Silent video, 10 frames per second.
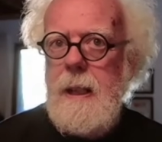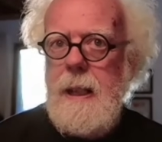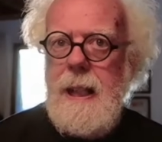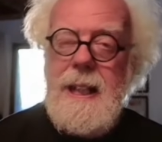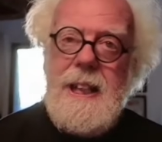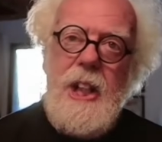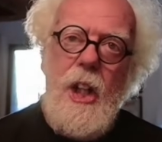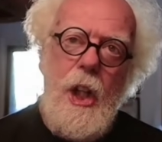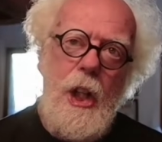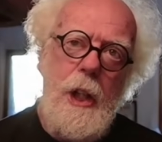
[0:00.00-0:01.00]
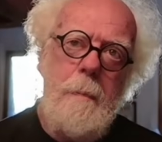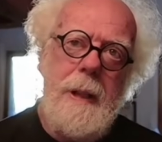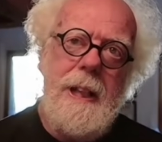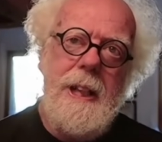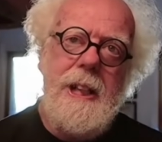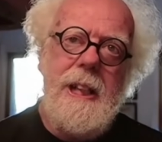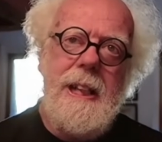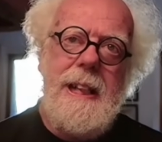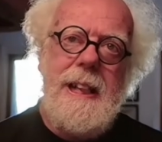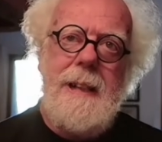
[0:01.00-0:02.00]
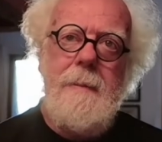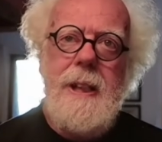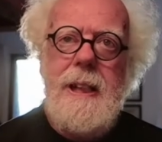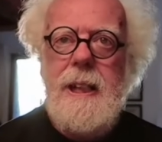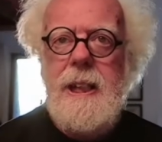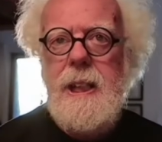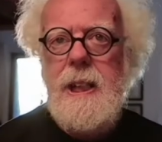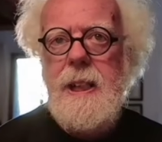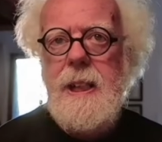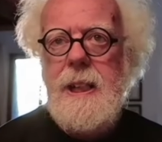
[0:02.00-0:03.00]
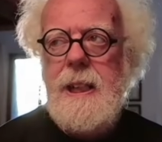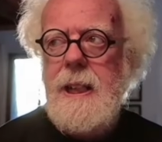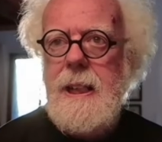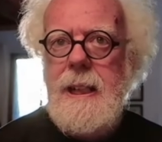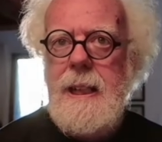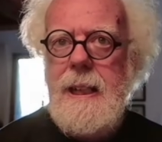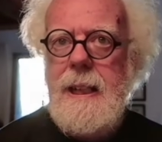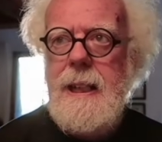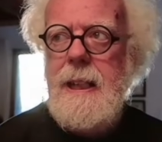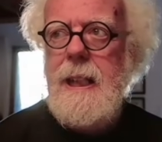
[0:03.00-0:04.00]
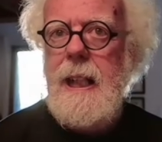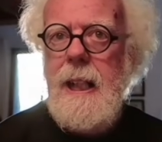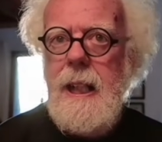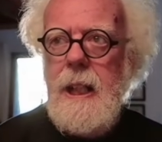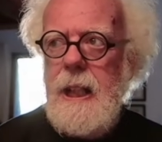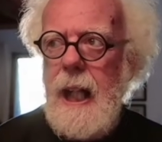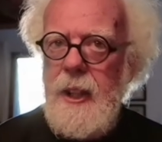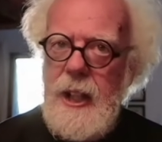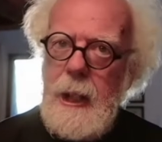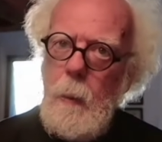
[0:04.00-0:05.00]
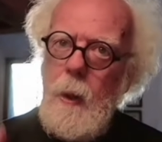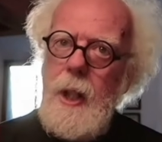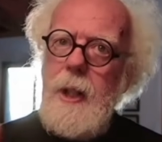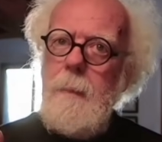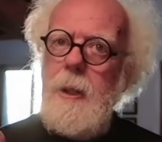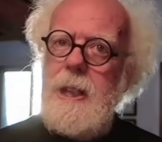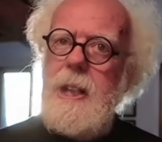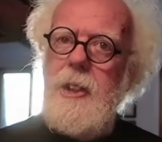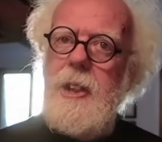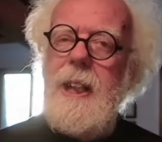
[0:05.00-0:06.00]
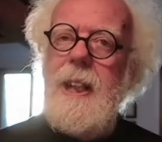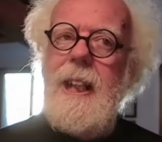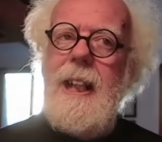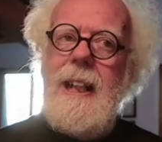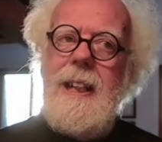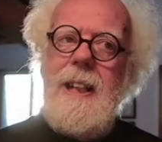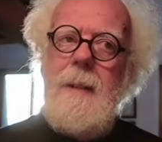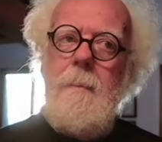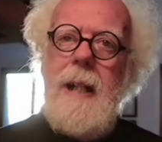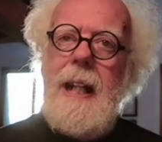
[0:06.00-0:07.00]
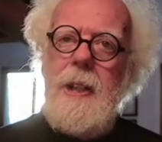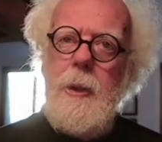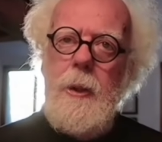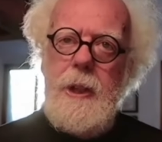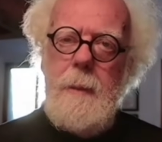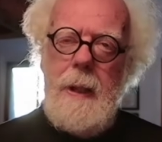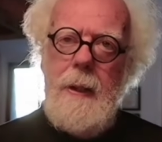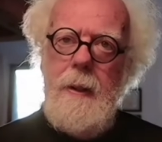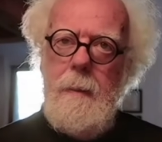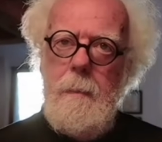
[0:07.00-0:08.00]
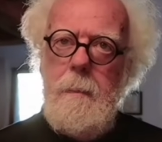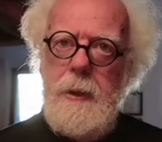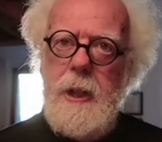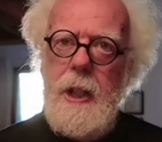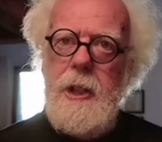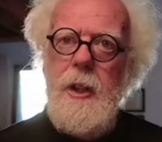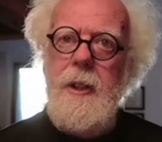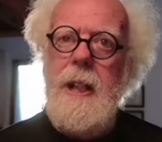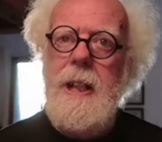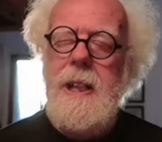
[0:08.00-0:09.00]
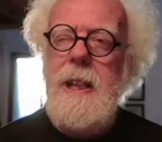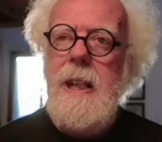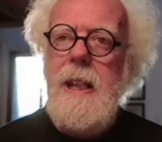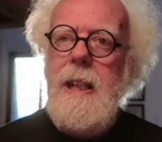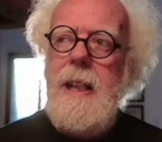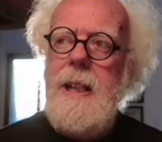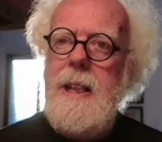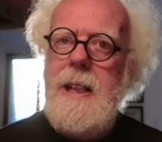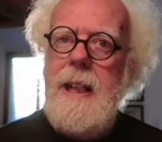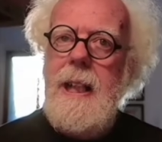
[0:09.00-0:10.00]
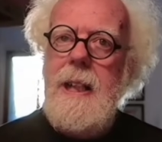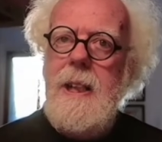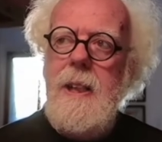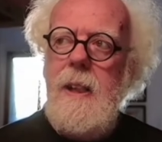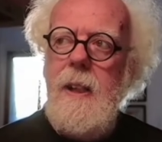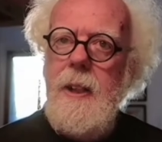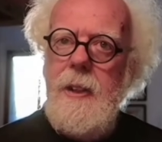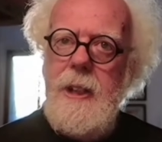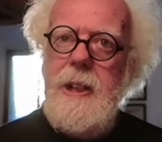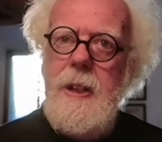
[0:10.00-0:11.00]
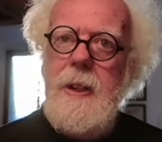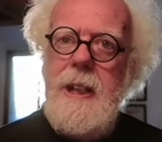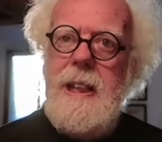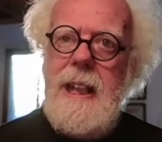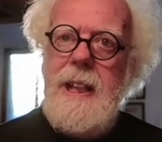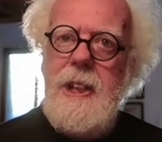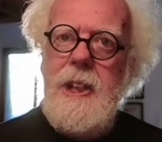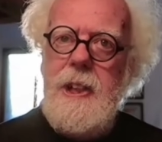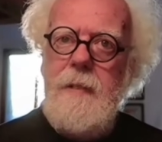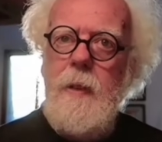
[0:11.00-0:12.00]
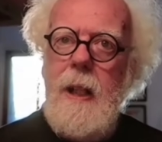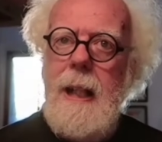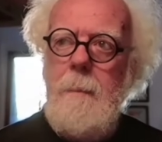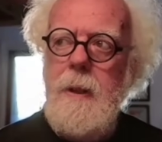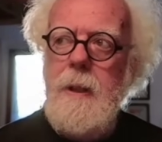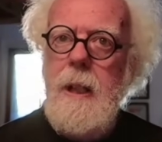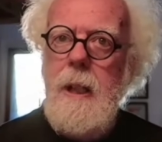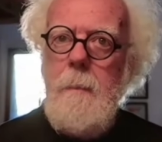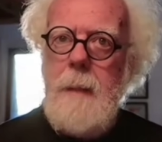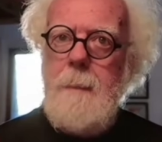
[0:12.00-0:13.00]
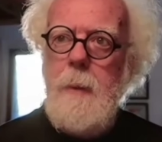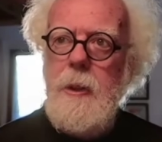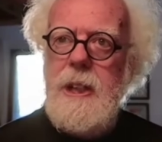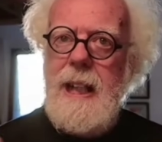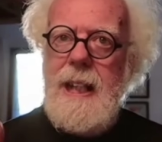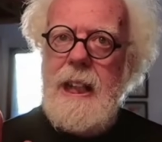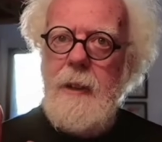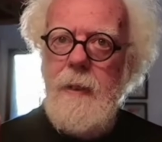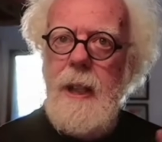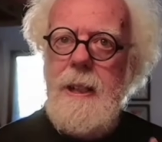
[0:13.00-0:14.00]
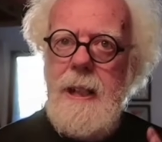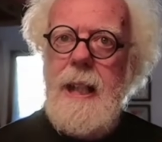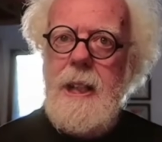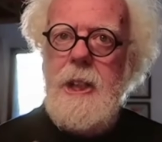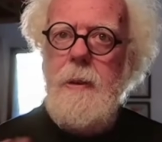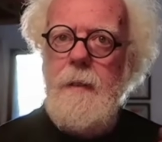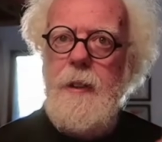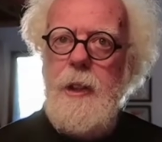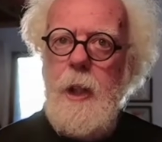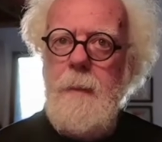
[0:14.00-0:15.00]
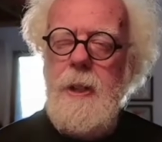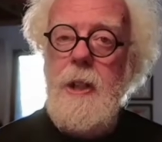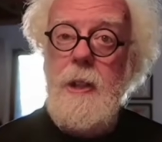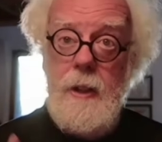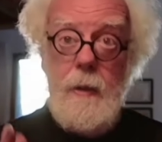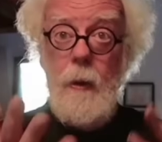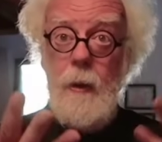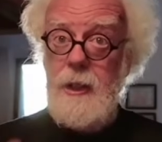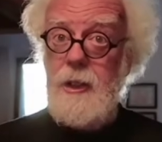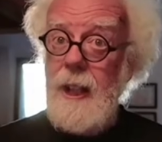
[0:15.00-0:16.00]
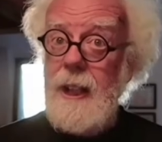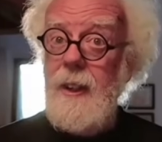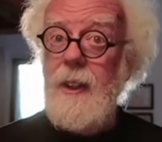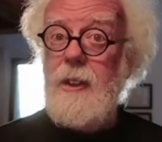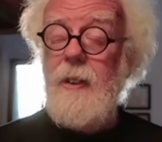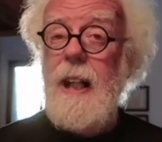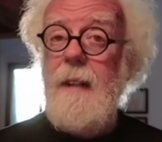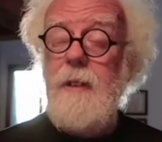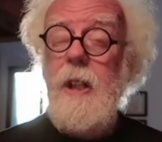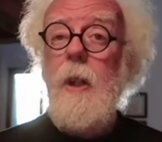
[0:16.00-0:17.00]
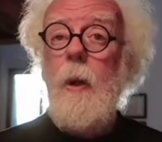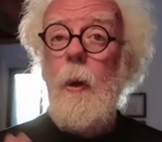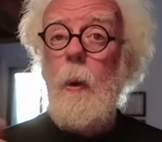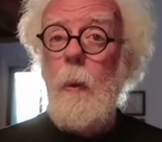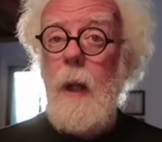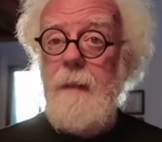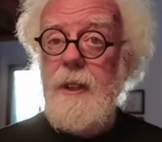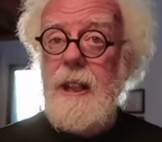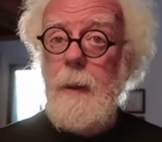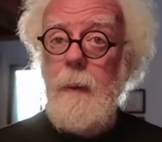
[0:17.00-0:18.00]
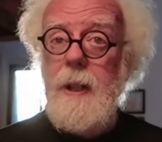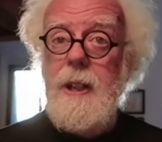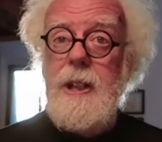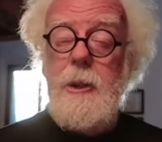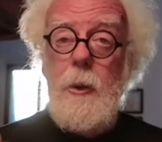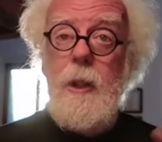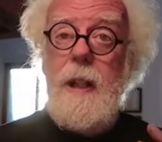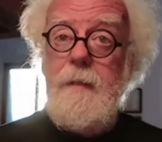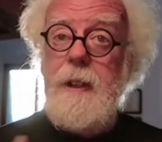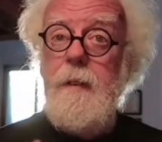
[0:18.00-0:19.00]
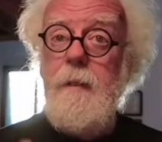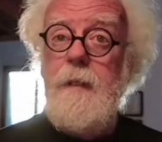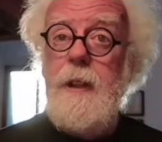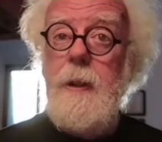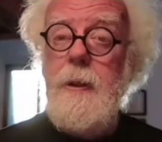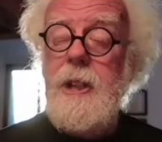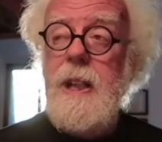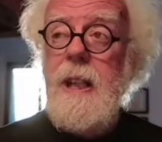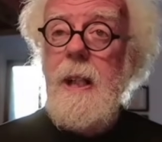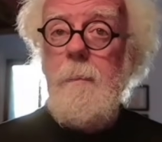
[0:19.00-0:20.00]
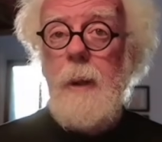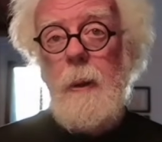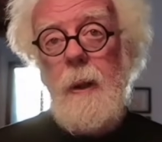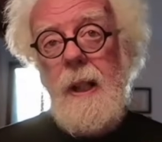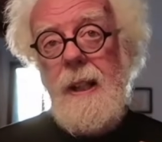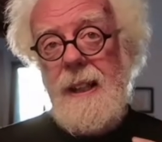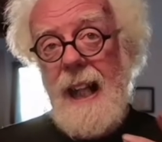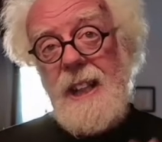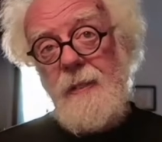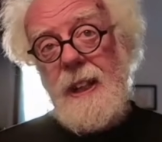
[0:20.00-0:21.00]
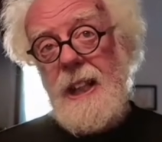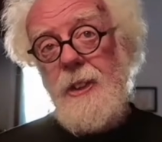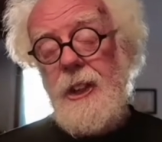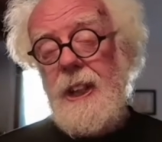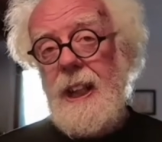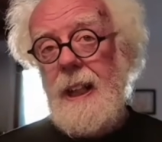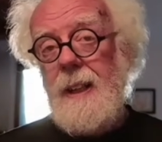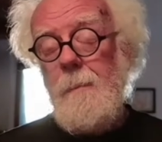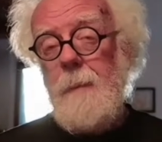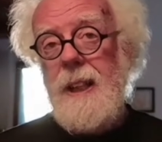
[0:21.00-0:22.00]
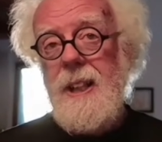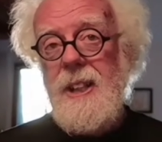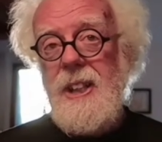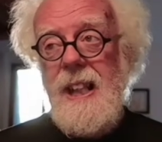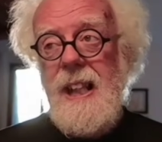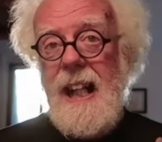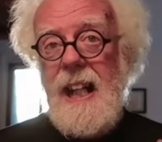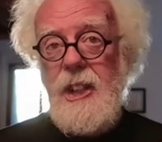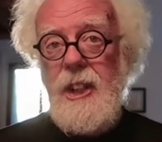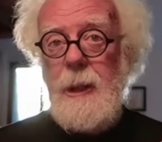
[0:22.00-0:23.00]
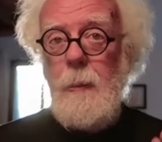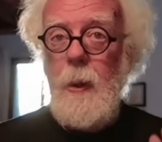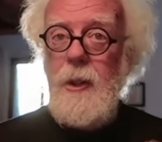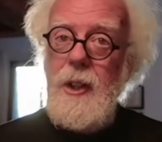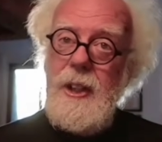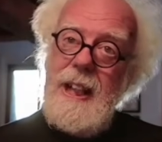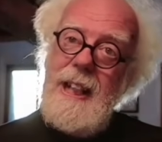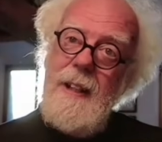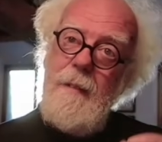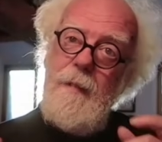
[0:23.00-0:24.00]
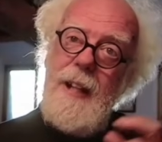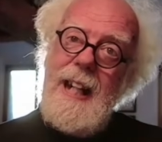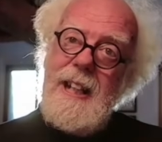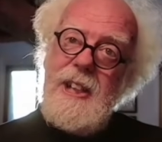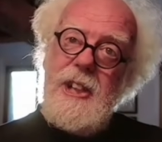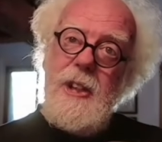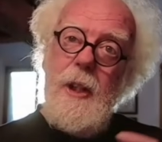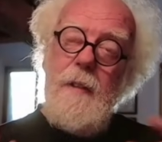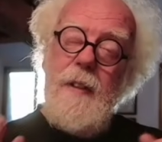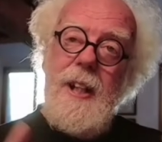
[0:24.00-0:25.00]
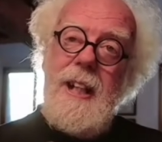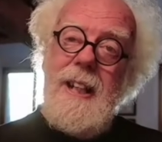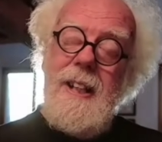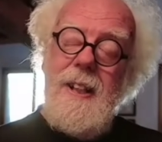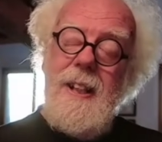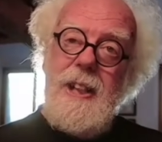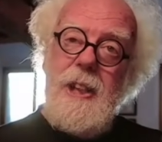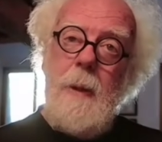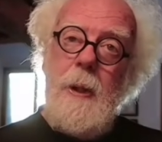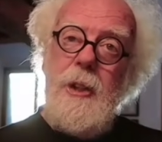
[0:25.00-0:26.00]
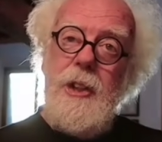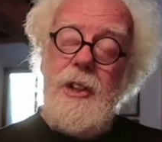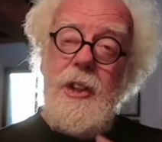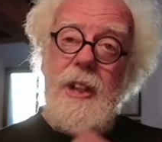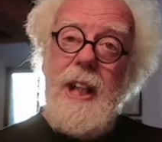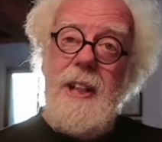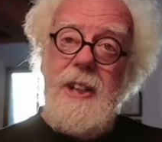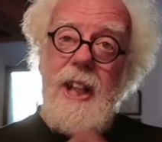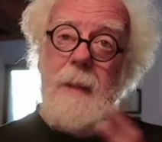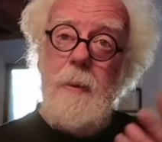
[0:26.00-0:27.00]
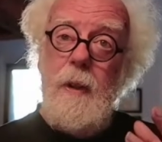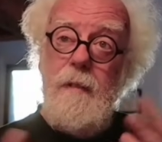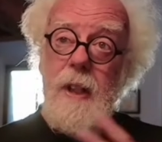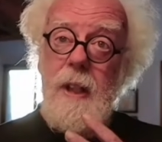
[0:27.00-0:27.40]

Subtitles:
it's hard because he seems like such a nice guy, and I think one of the most interesting things, and Matt touched on this, is that there is no consensus of what happened. People standing right next to a phenomenon or a triangular craft or whatever they witnessed all have different views. But that's very interesting because actually one of the effects of high exposure to that type of